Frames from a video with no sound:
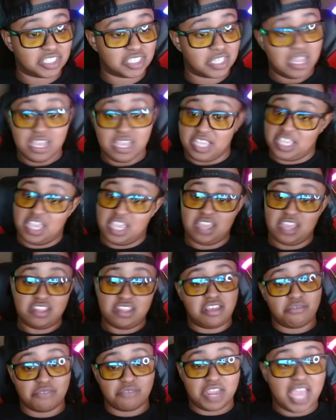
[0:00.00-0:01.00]
yeah, and then
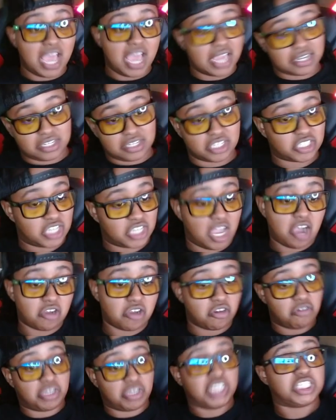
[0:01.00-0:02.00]
reactors, y'all gonna
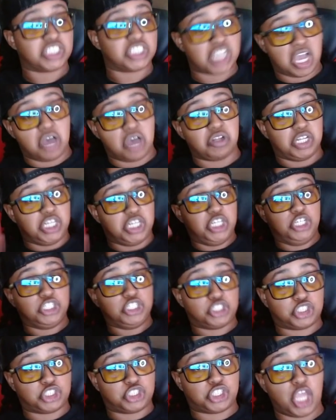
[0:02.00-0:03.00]
get y'all little
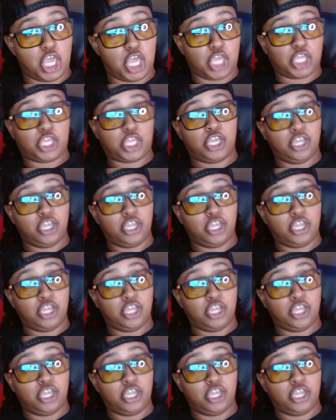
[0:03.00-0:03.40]
check.